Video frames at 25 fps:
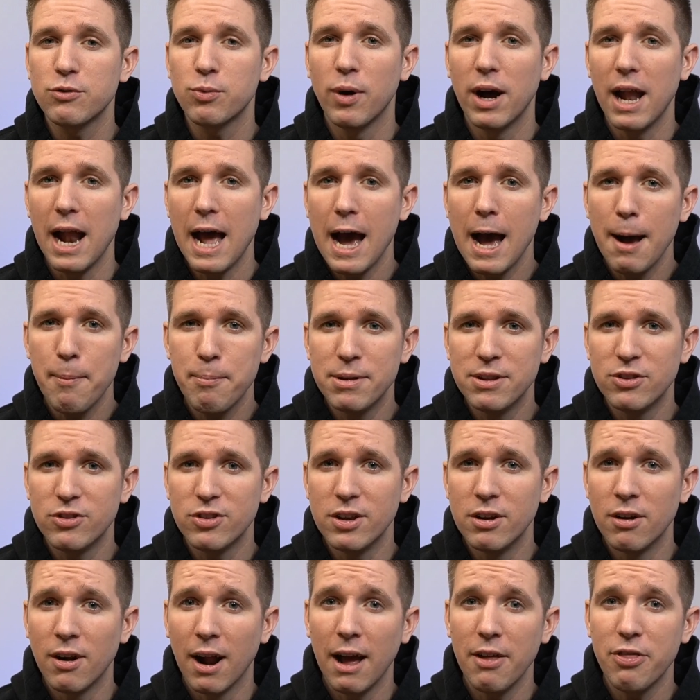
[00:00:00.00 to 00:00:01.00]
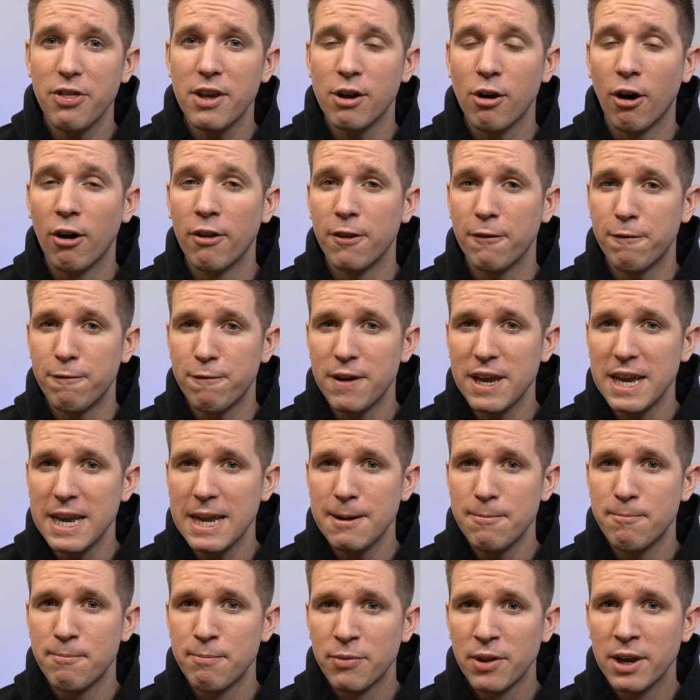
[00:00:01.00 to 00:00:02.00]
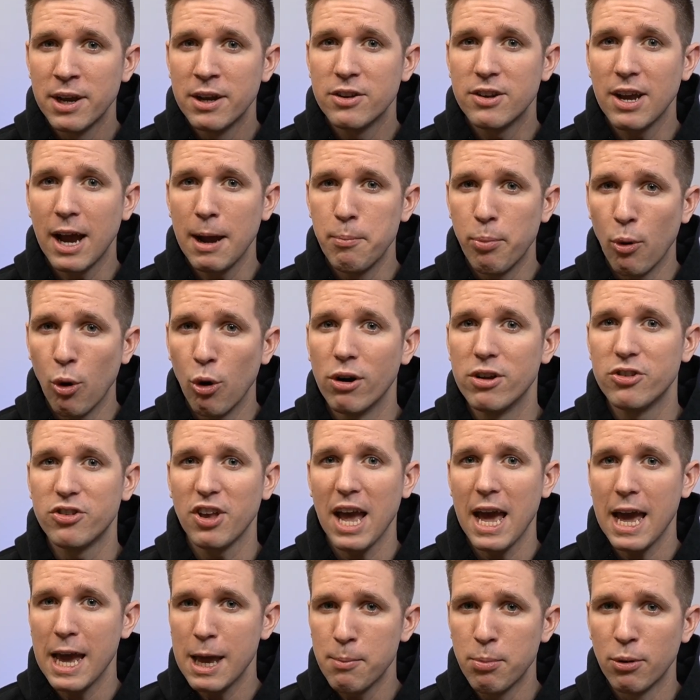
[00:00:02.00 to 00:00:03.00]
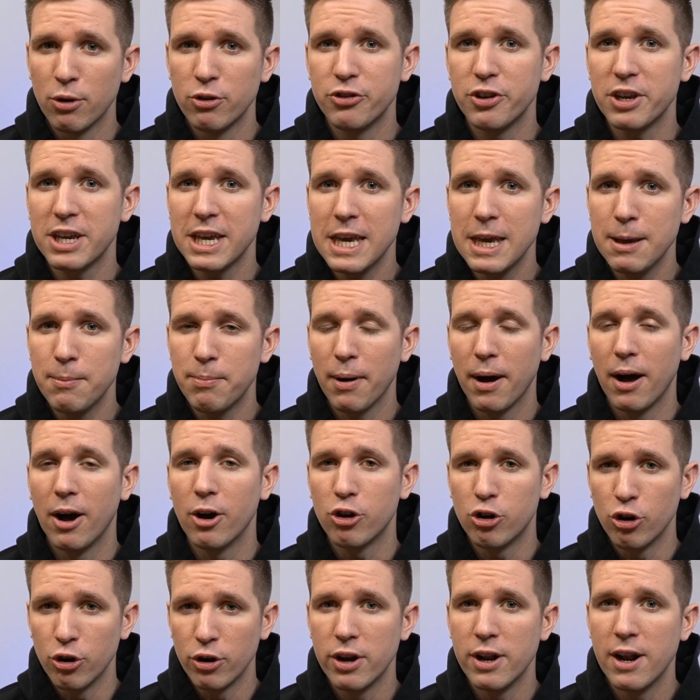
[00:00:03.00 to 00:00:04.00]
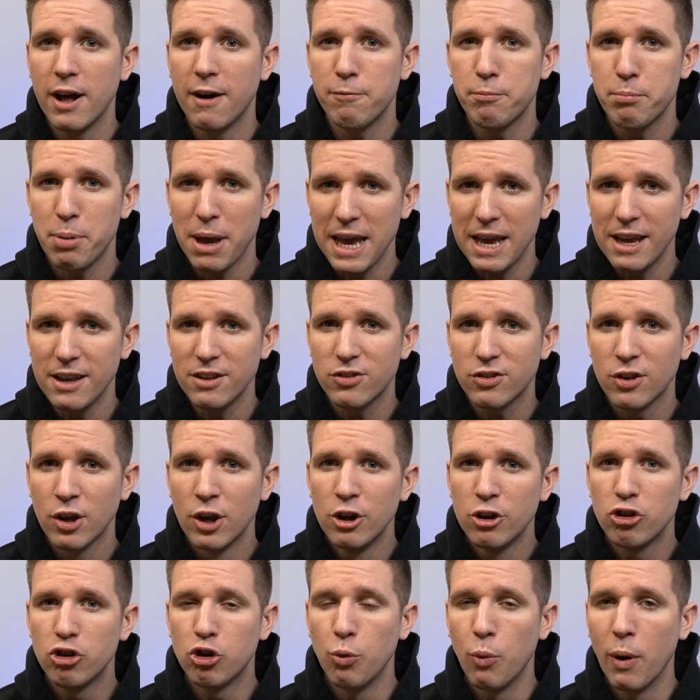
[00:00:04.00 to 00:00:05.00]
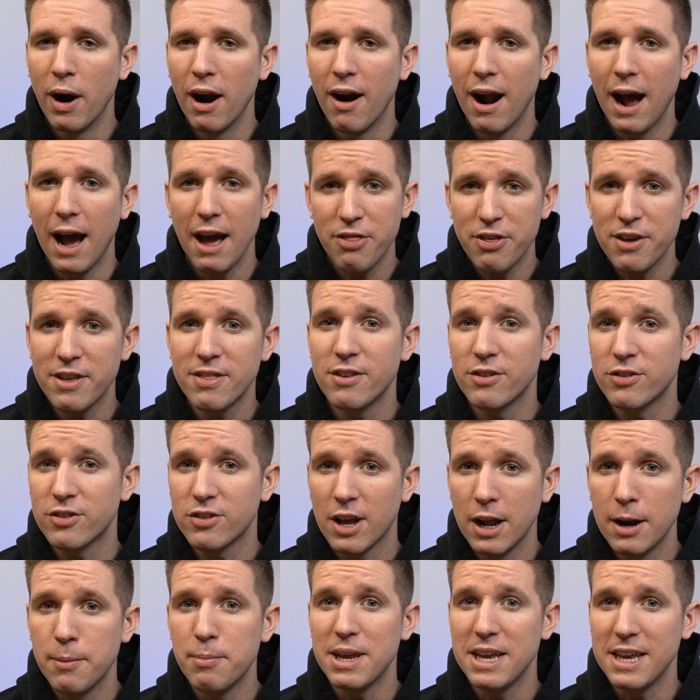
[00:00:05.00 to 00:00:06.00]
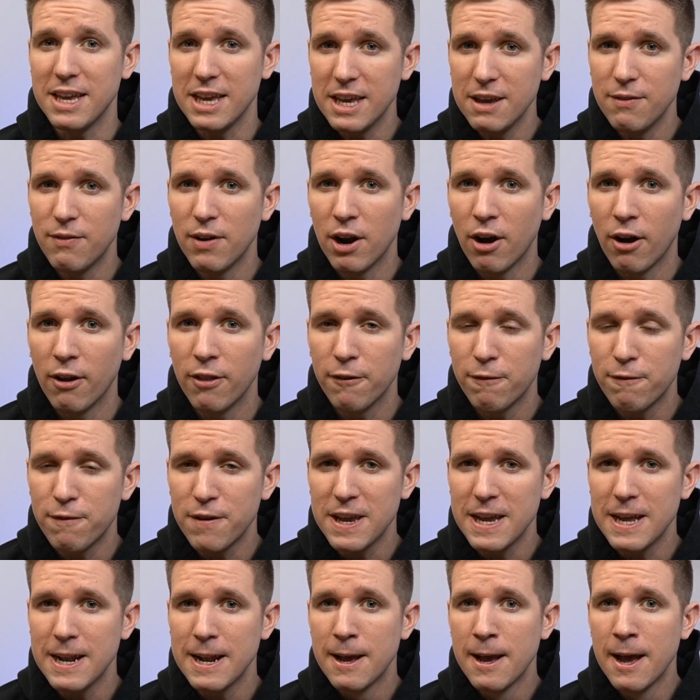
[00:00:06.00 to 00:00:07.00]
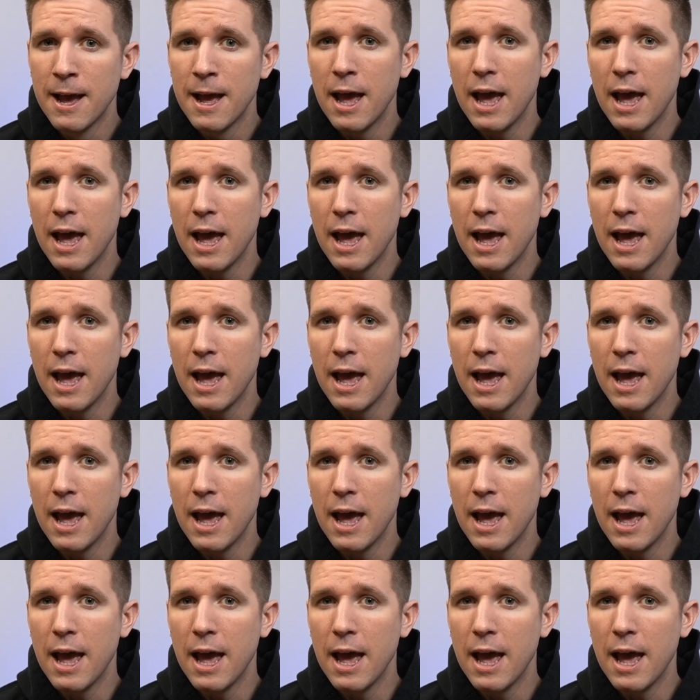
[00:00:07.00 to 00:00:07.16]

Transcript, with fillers: what happens here. I think on the feet, Tybura is able to keep a good enough pace to where I think this is going to be even on the feet.